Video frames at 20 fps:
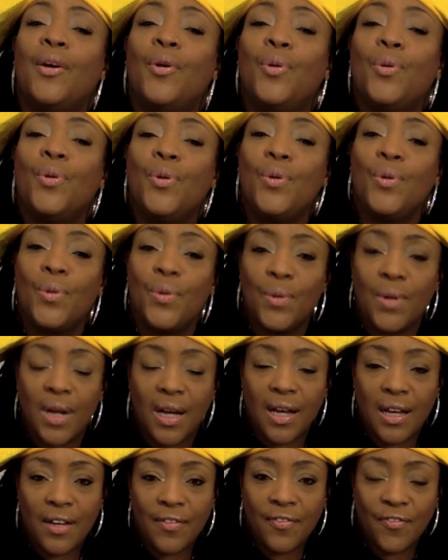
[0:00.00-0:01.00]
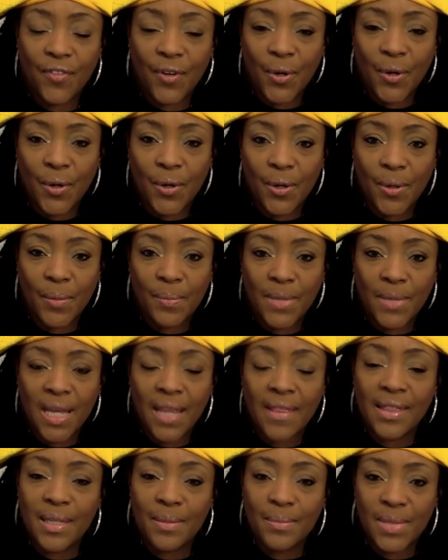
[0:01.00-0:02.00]
Who affirmed
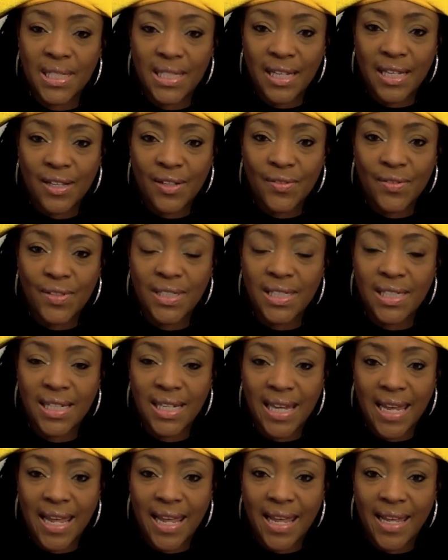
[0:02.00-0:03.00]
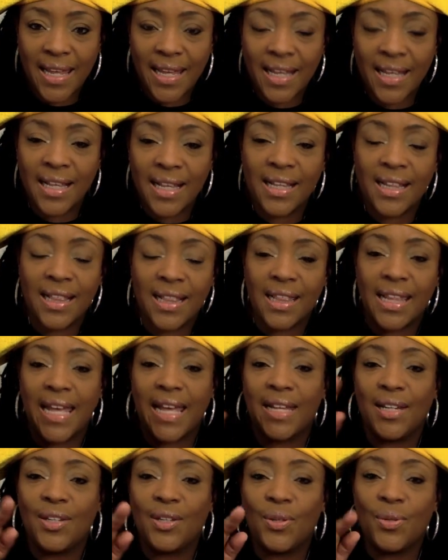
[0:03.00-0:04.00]
themselves today
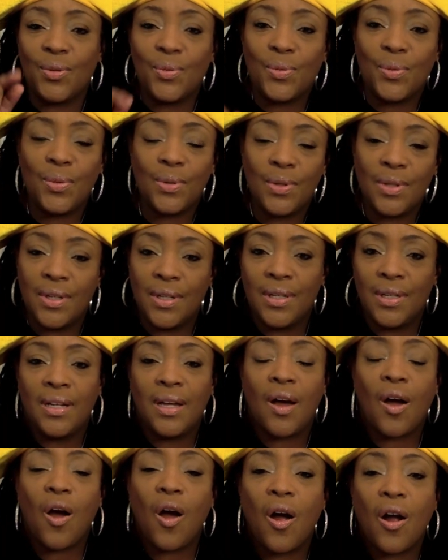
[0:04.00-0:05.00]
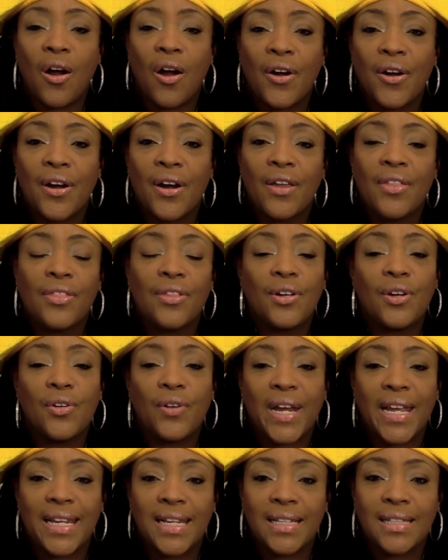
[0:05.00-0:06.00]
that you are the
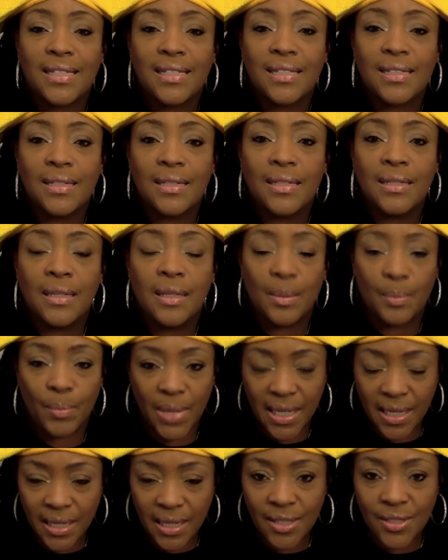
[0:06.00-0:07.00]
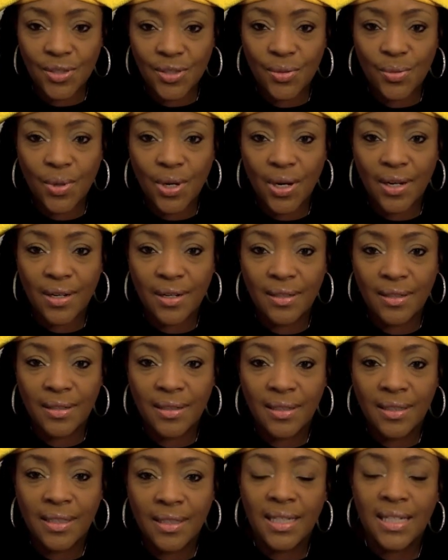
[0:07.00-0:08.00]
greatest? Because you are.
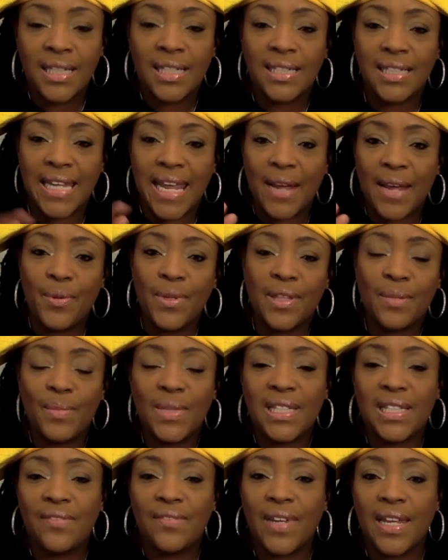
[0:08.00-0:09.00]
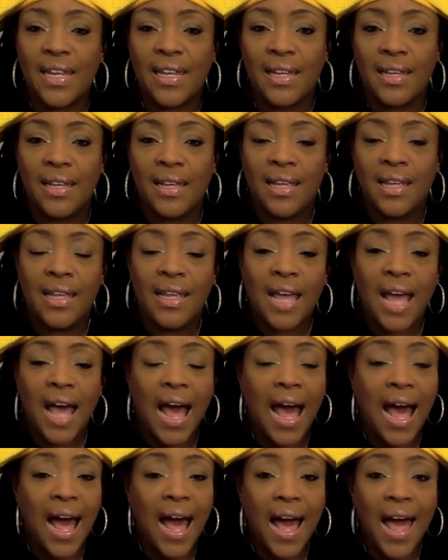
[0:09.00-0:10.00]
Say with Miss V,
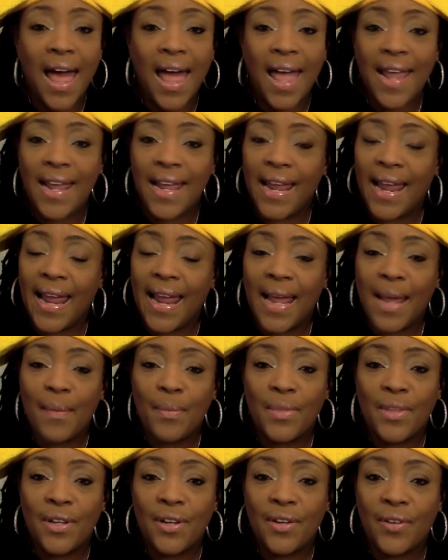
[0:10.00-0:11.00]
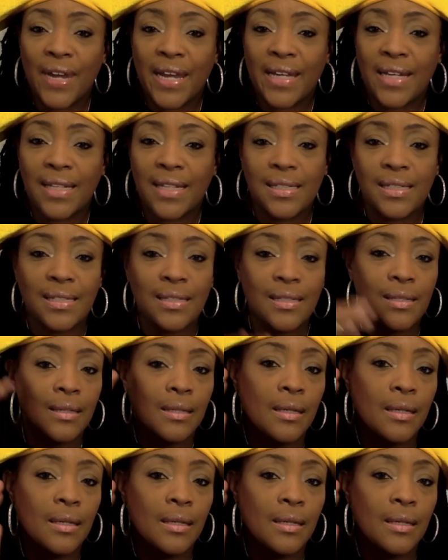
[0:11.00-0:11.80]
I am the greatest.